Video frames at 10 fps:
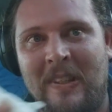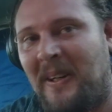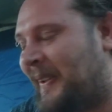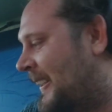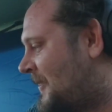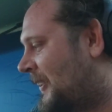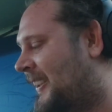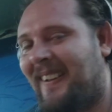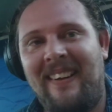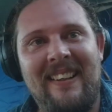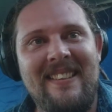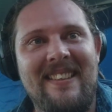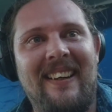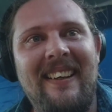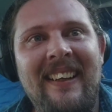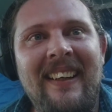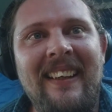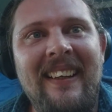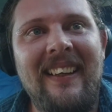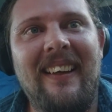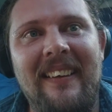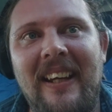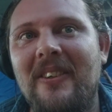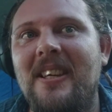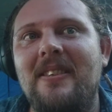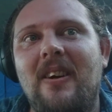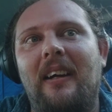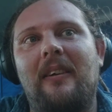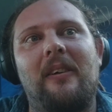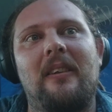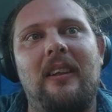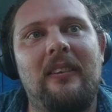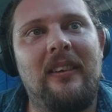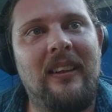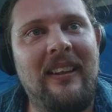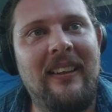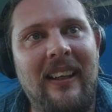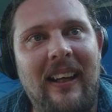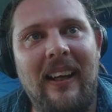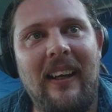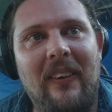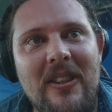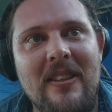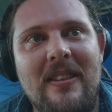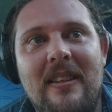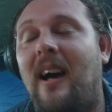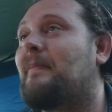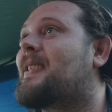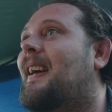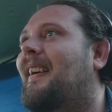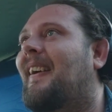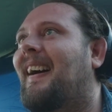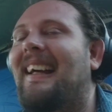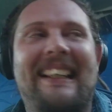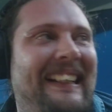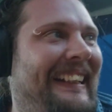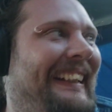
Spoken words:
Doing this for you guys. So, Neil says hi, Courtney, and also says come say hi.